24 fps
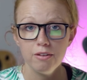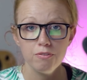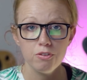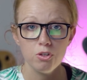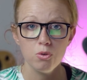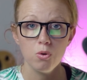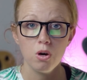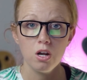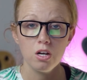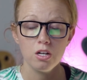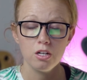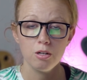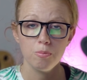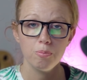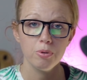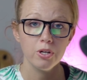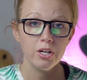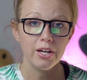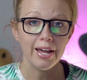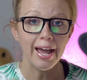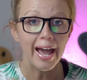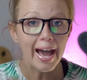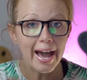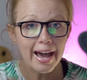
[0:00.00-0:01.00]
If you wanted to
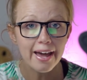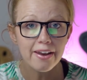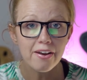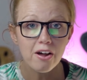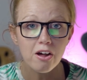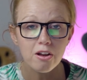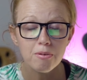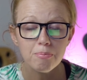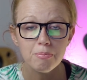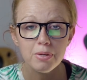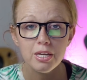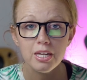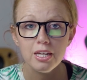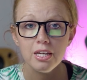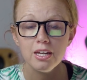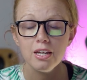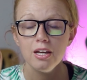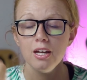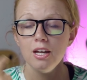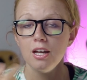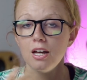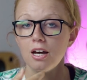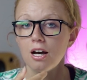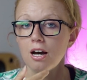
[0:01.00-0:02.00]
put a hat on me,